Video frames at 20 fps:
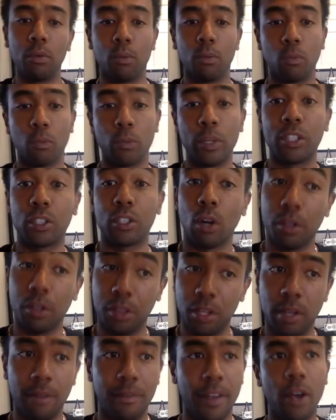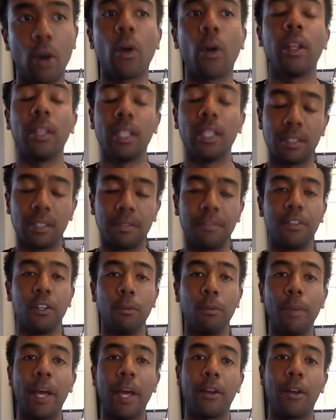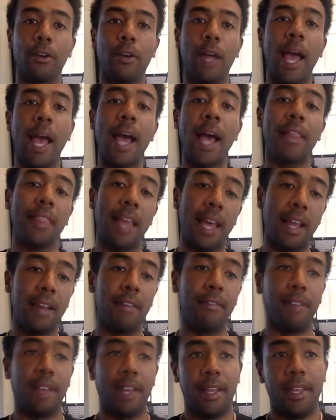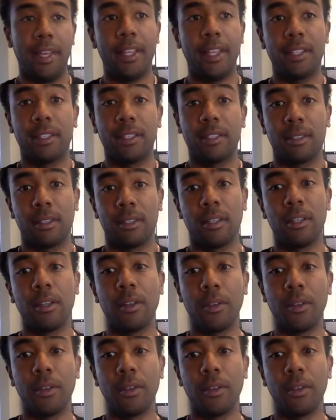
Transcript: restart the event, or at least feel better at that event. It's,